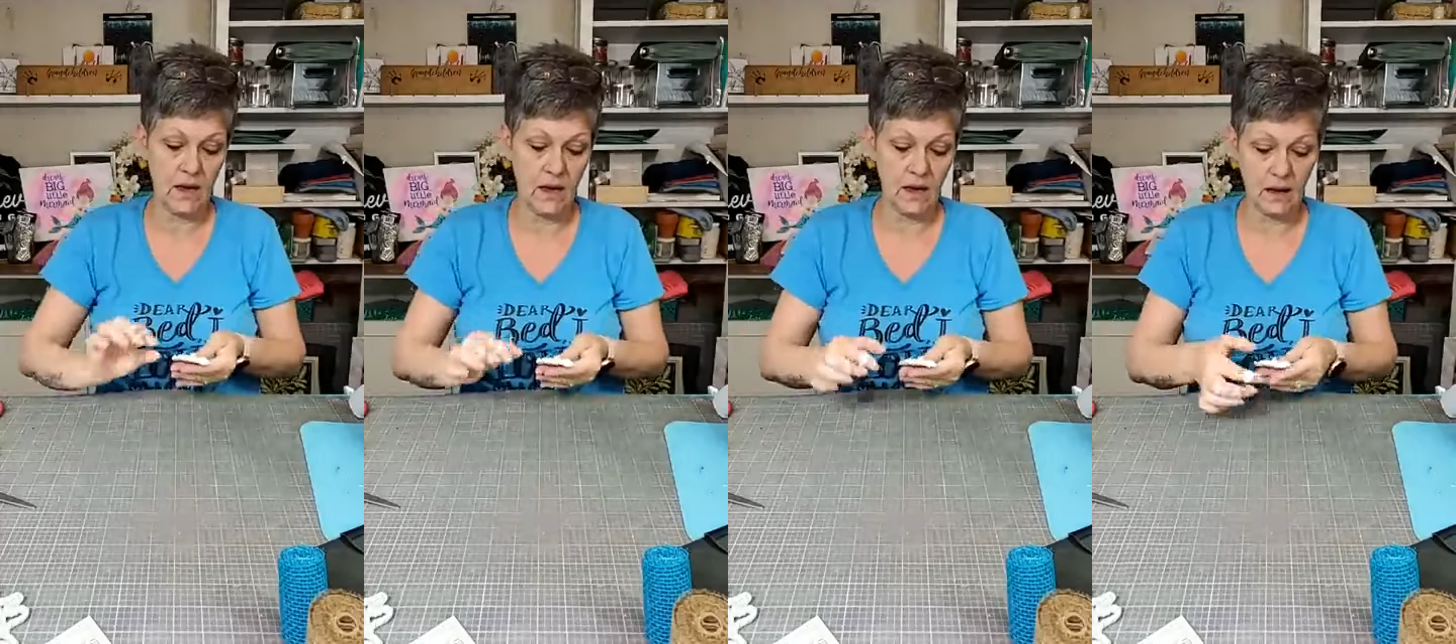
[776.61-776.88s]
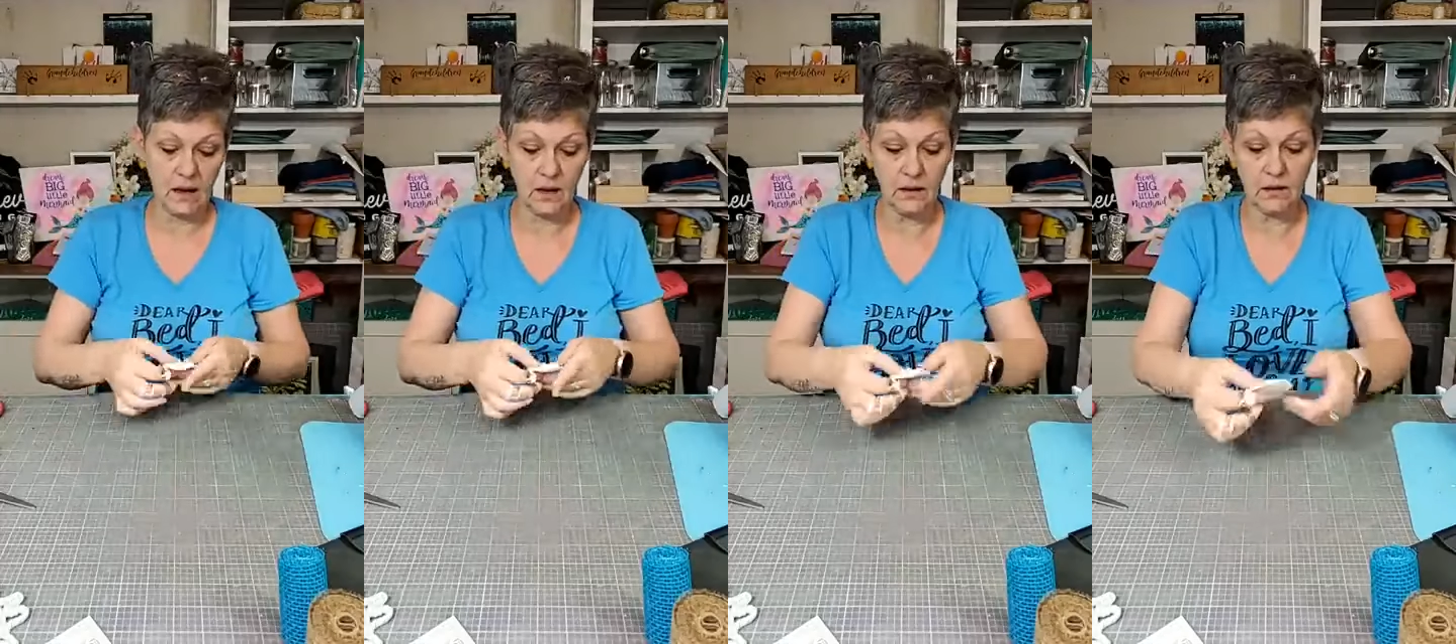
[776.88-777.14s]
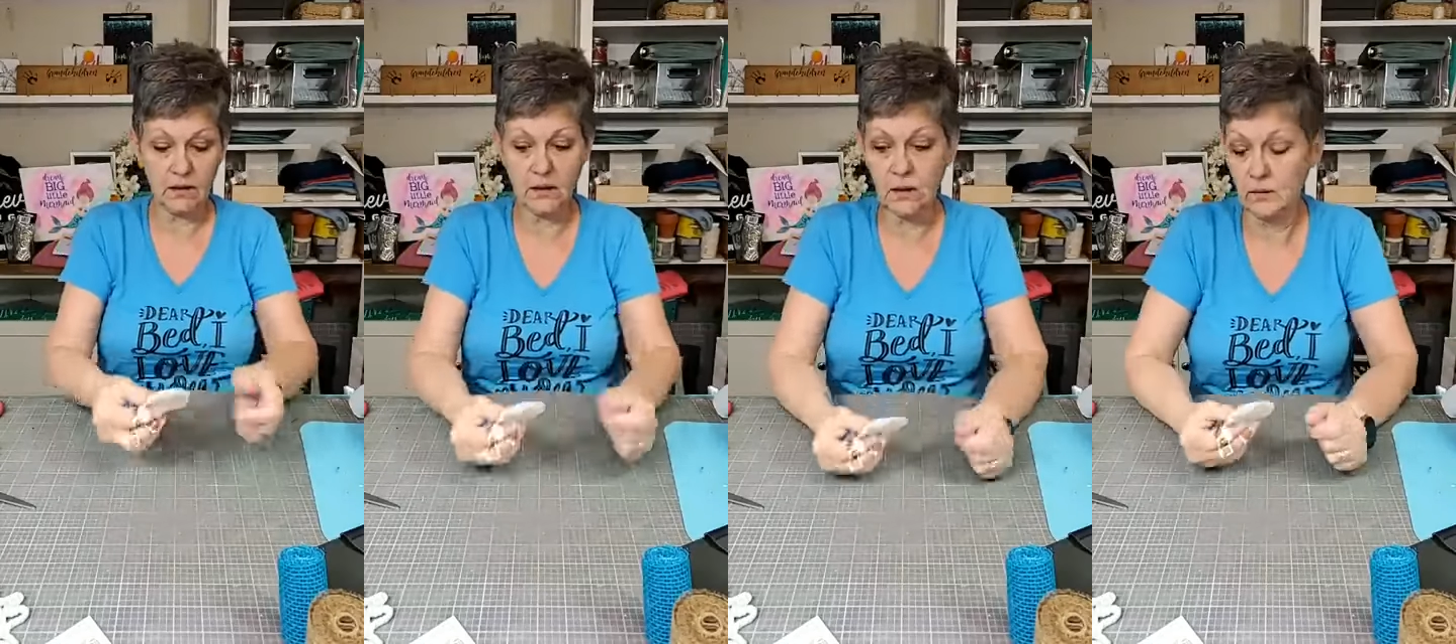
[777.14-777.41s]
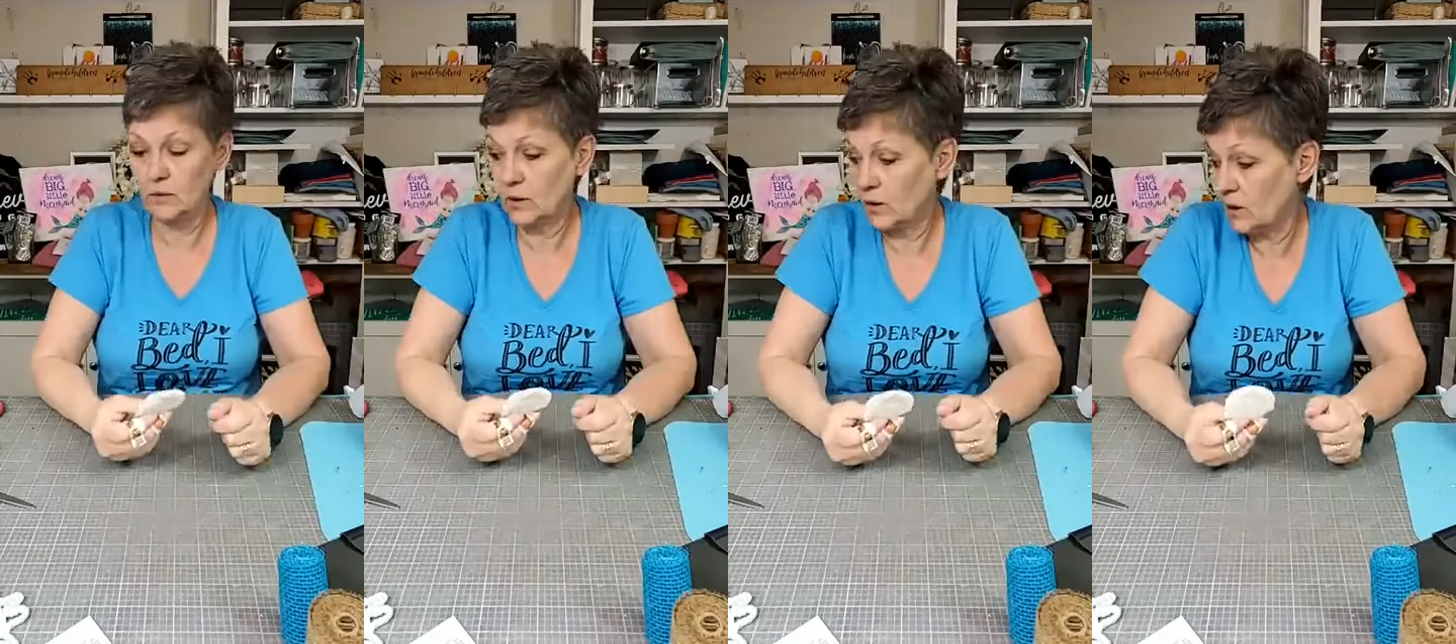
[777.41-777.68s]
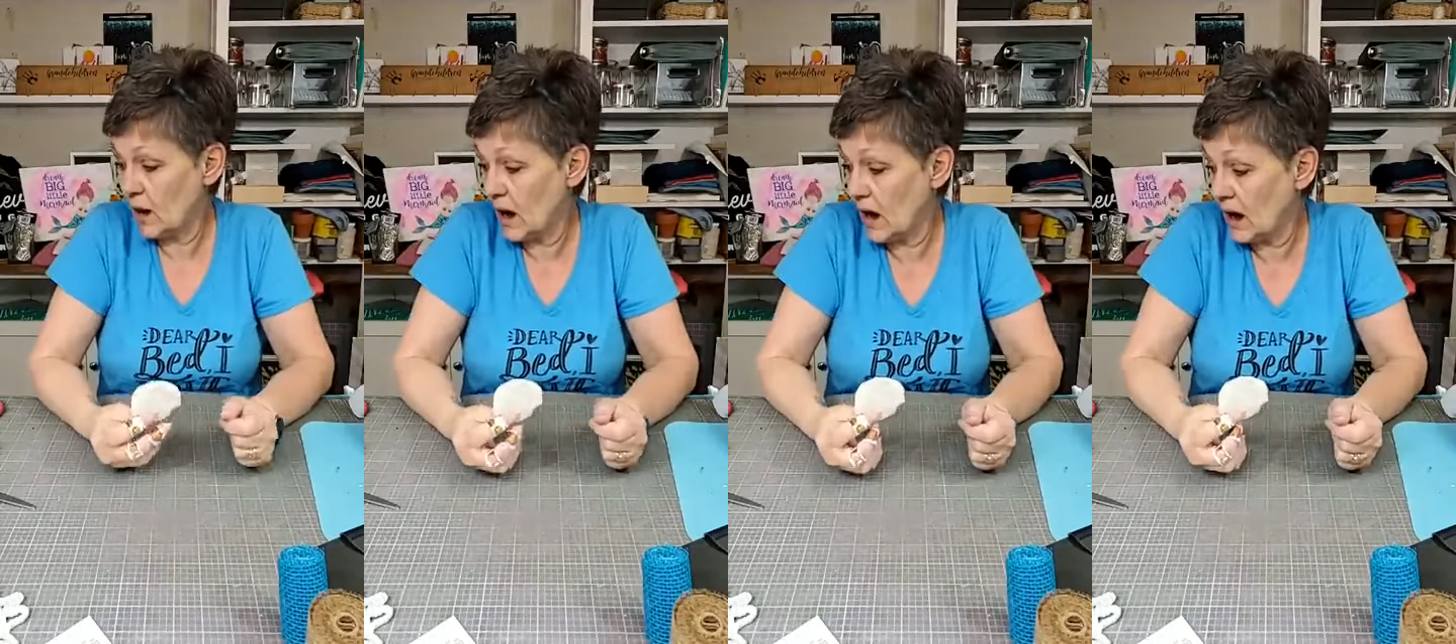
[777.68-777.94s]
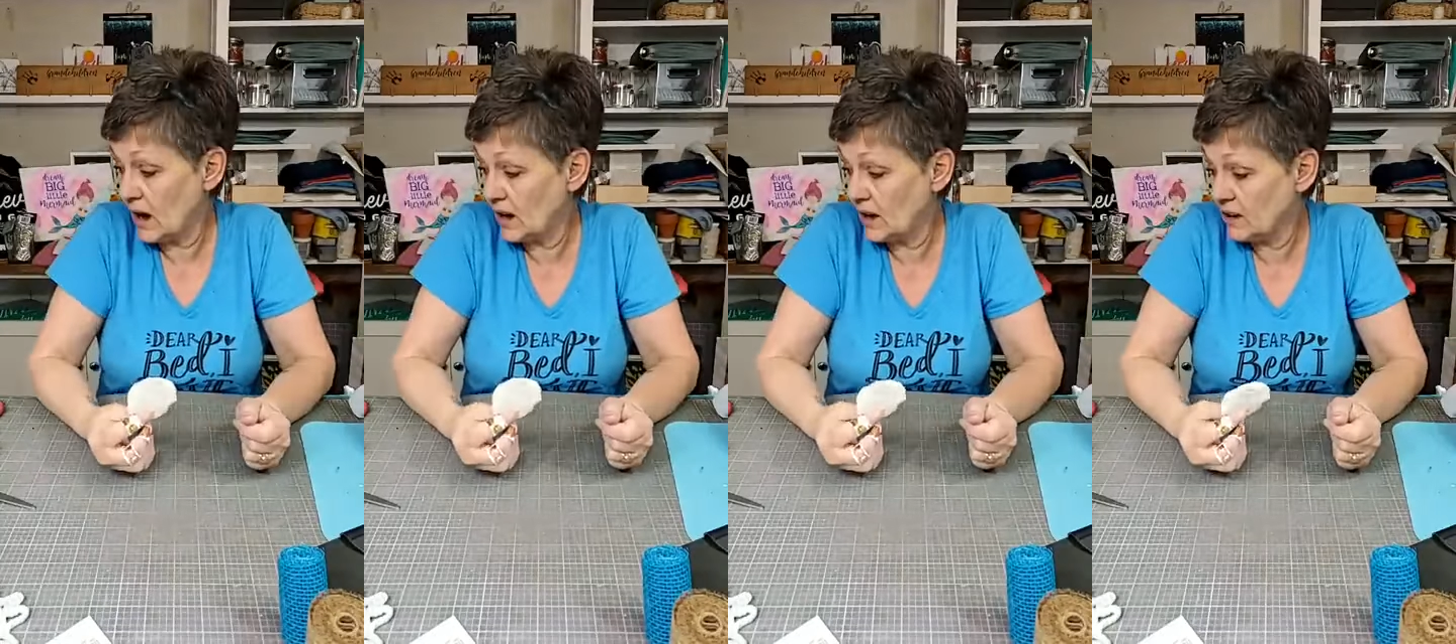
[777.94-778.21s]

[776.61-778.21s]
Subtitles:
And I